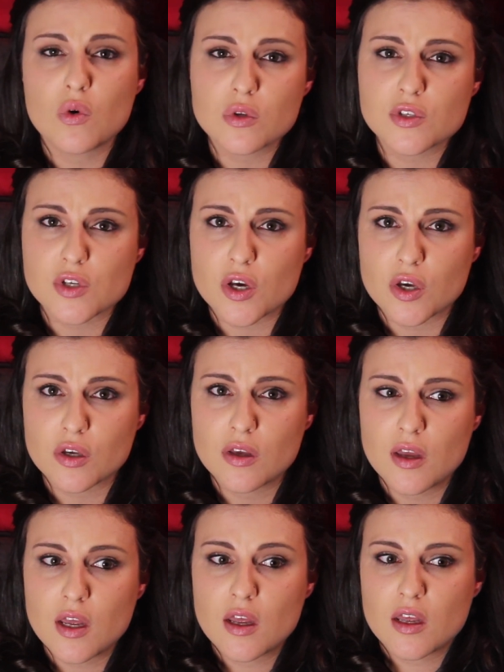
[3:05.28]
Also,
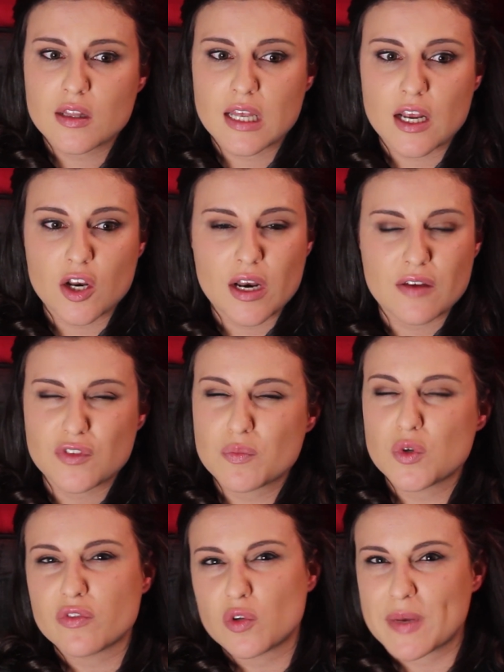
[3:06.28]
then I don't have to
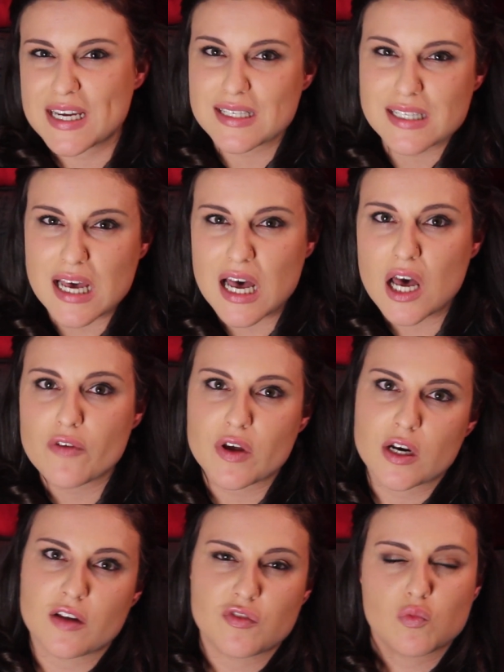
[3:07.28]
move all my stuff, I
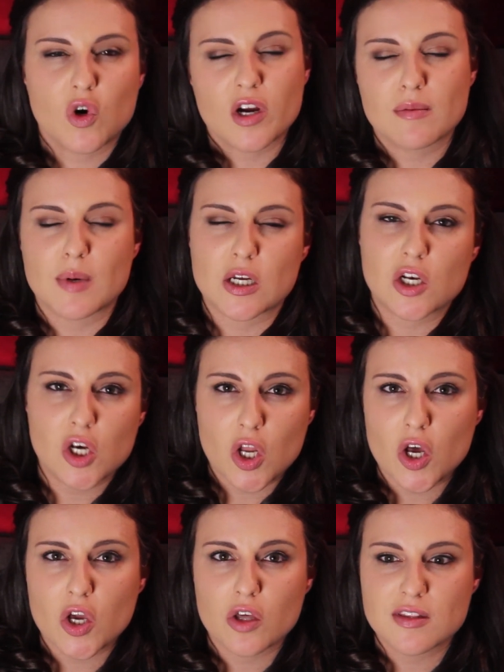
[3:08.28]
don't have to worry about
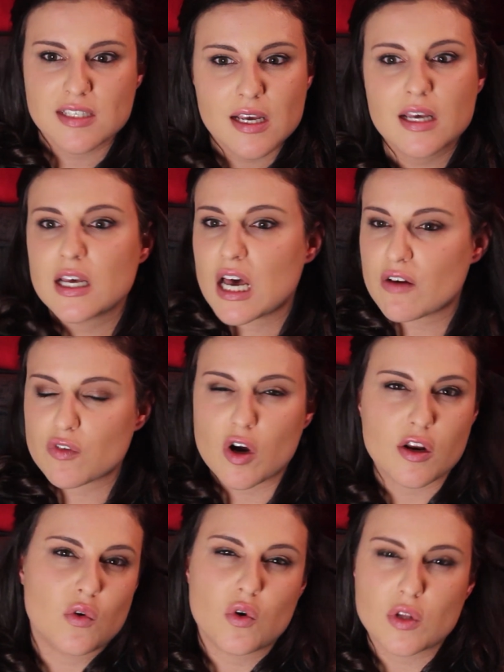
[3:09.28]
clothes, I've
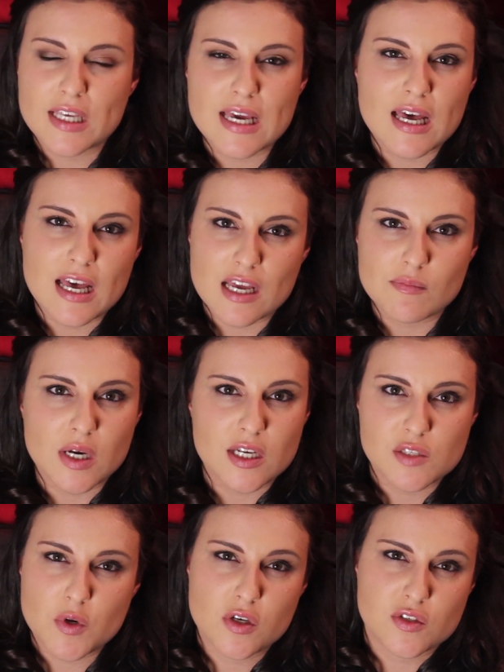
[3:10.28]
got it all here at my
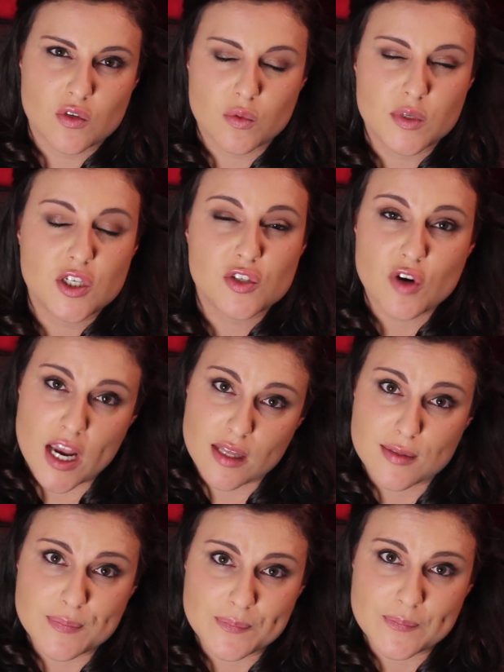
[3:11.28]
disposal, which is
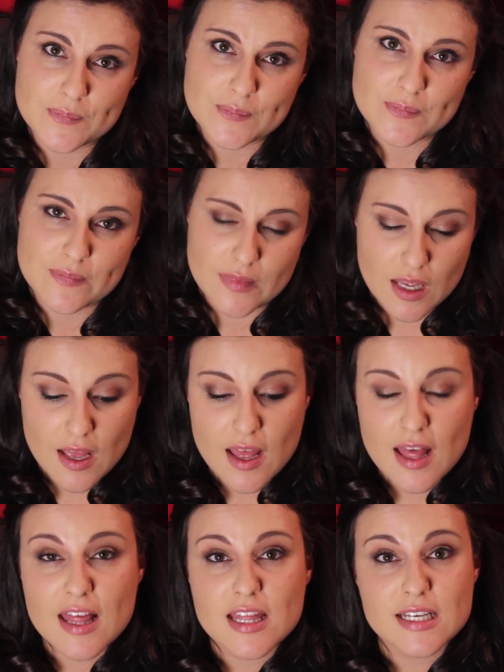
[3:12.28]
great.
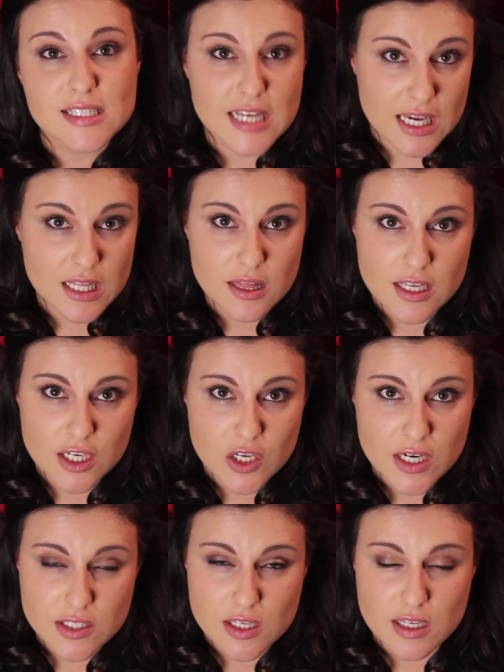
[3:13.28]
The second thing you
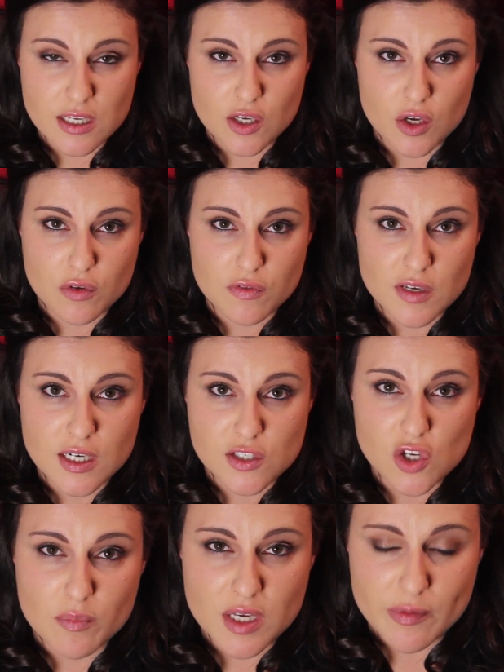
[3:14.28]
need to think of in a
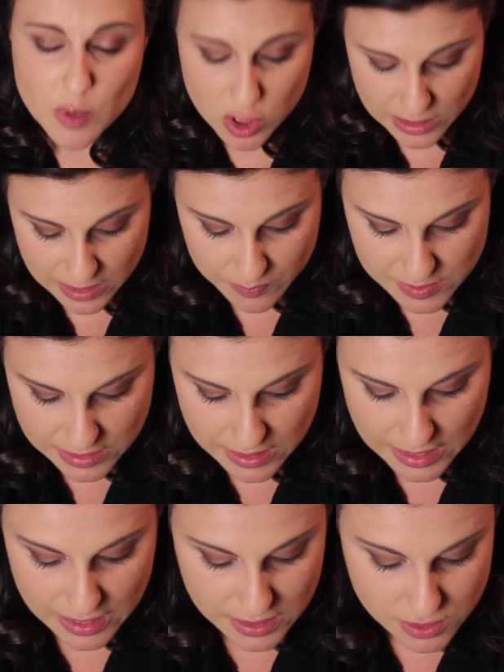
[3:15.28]
zombie apocalypse
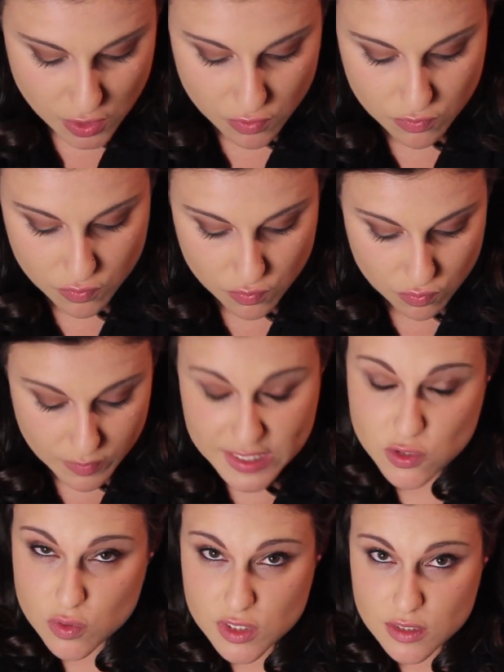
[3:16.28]
is
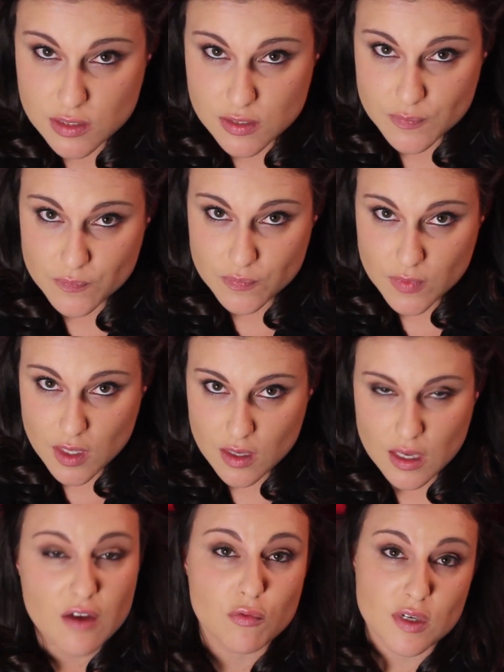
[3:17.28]
resources.
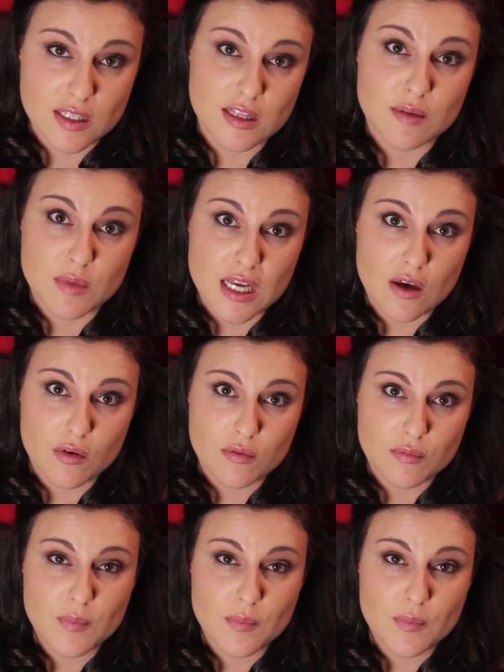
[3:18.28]
I've written them down.